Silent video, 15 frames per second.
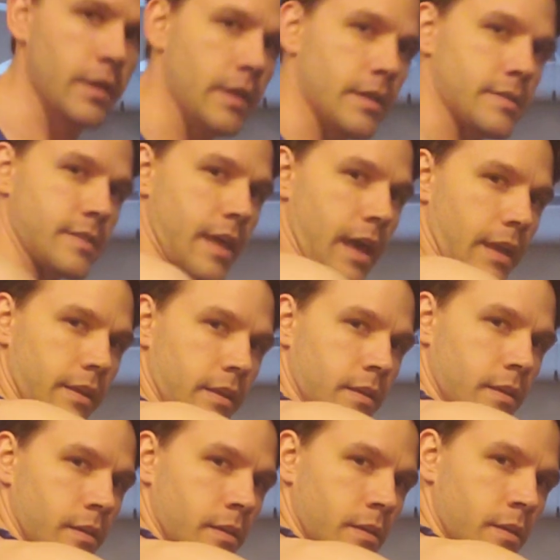is that
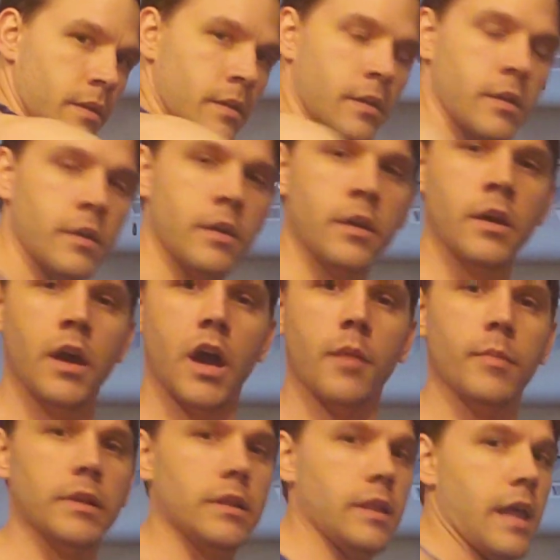
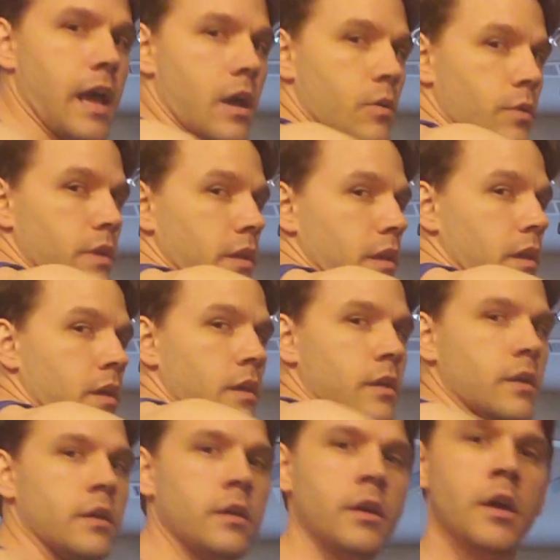I'm allowing
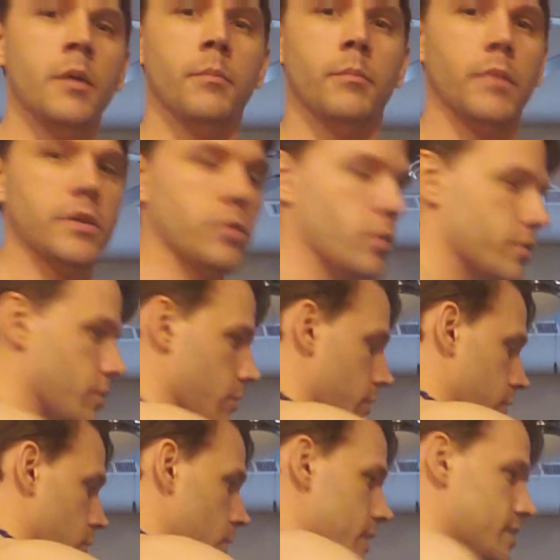my torso to
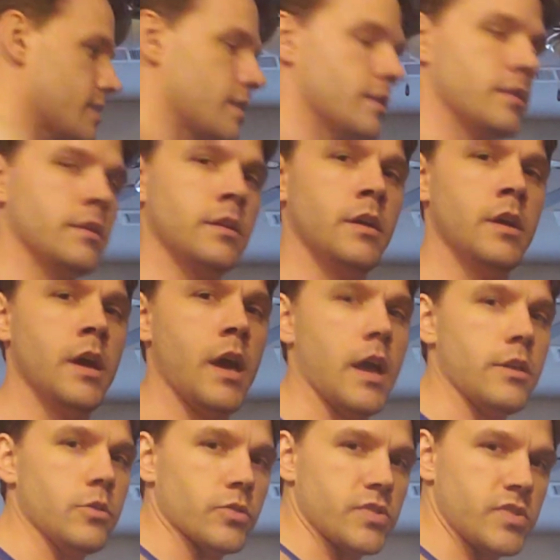twist,
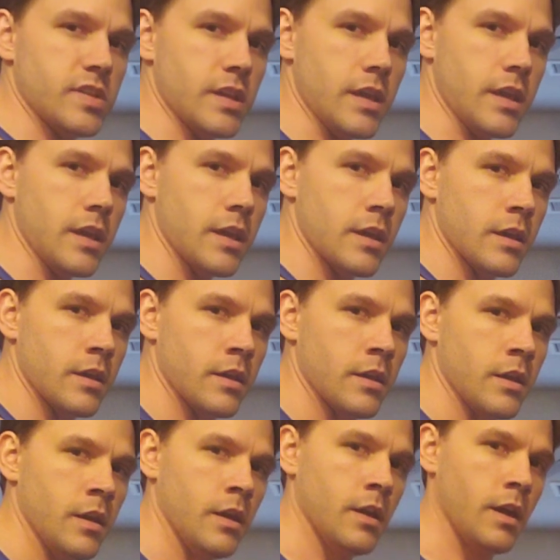and you'll see
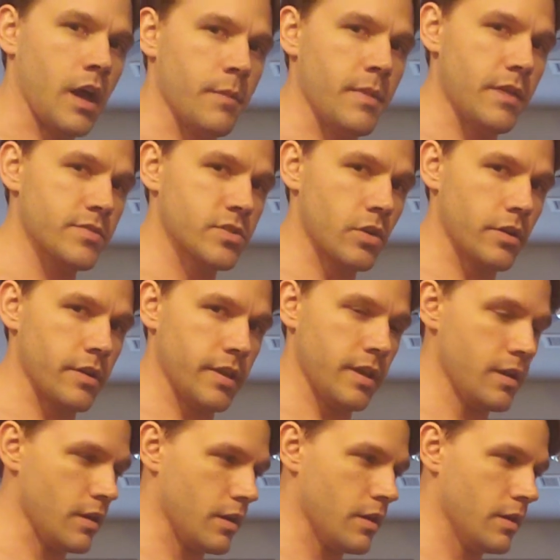I may have started
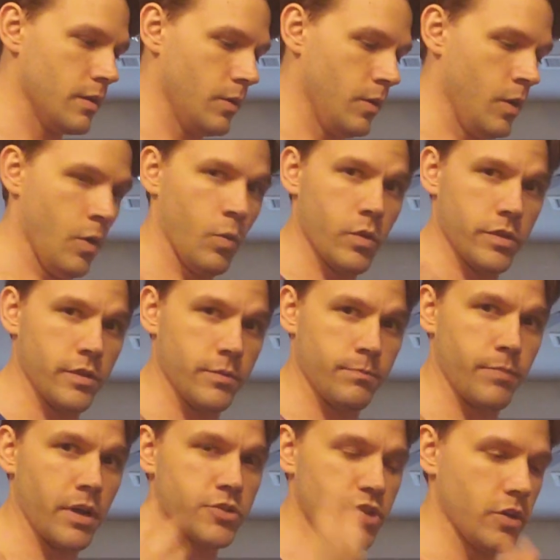here where the
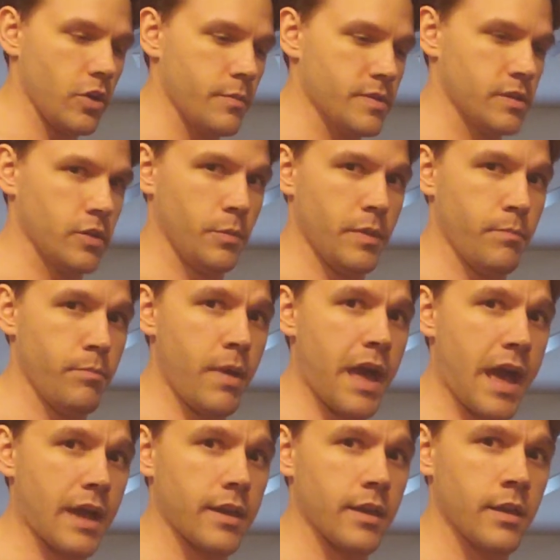punching arm is a little bit
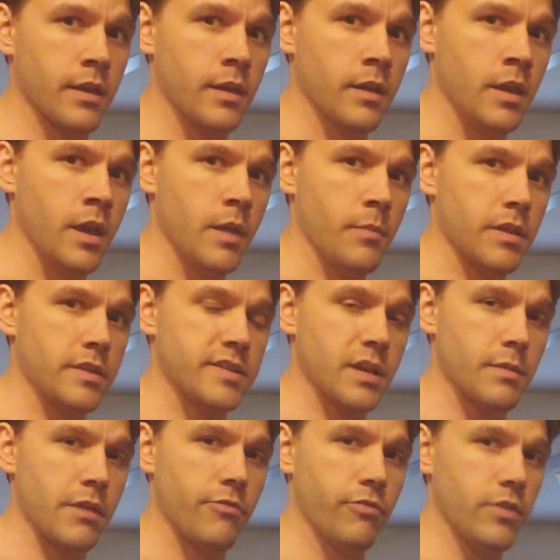back. By the time
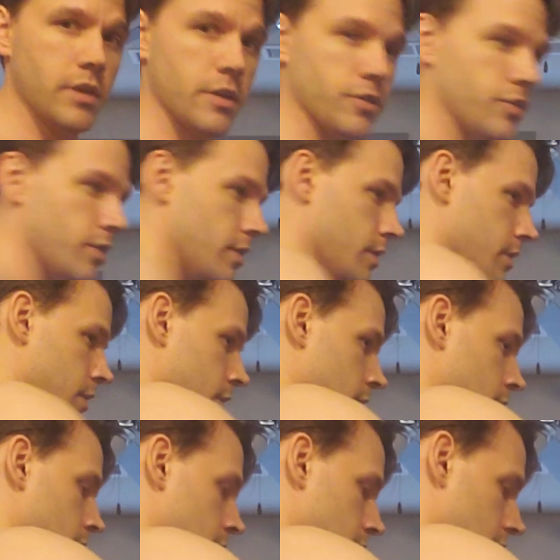I finish,
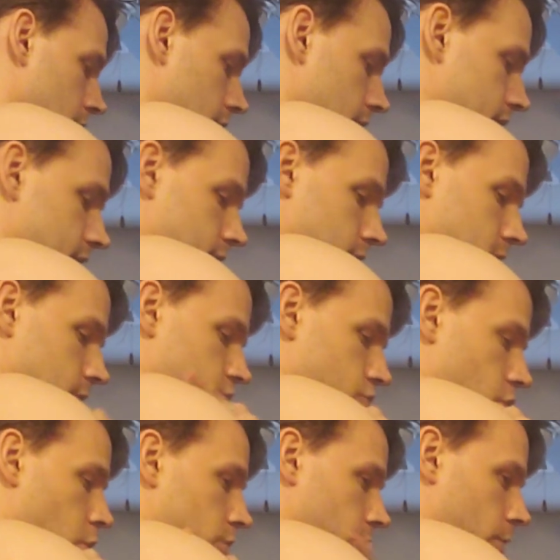this
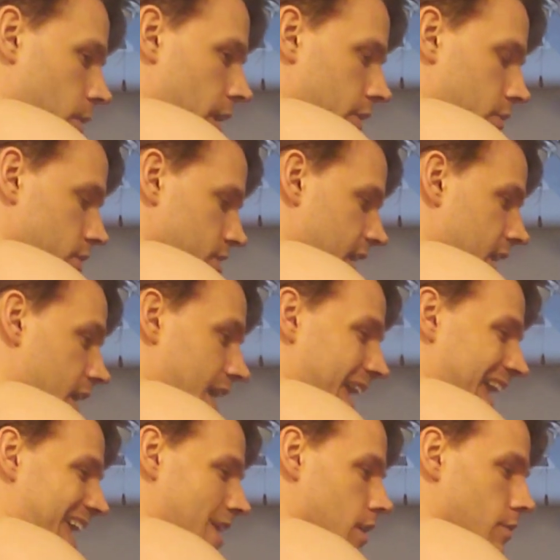shoulder rather is
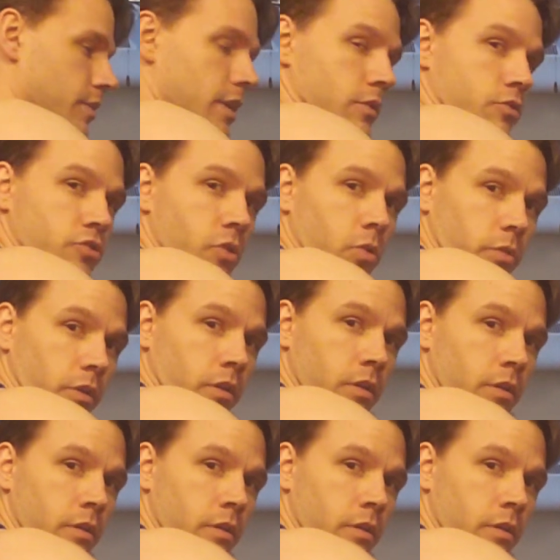ahead of the other shoulder.